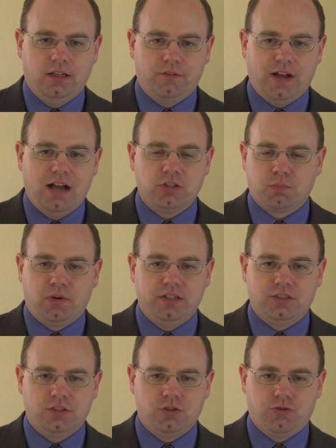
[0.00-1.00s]
if house
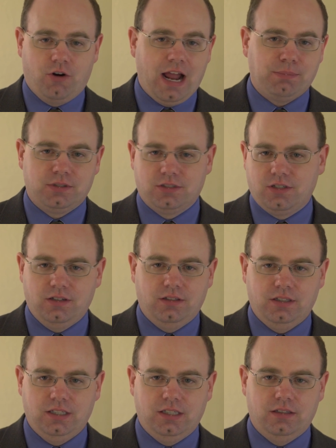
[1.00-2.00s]
prices dropped
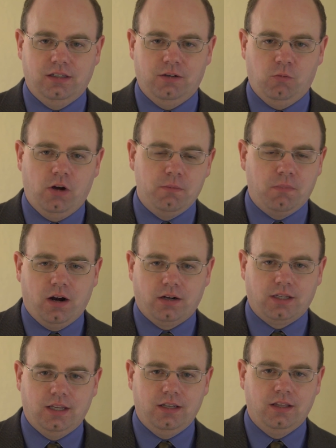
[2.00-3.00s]
suddenly in one
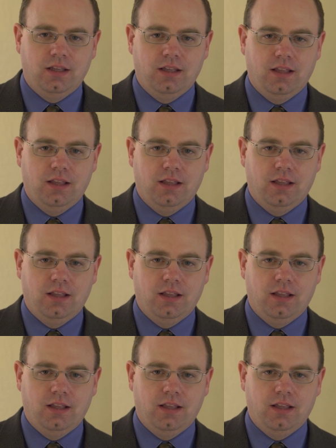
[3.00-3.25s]
market,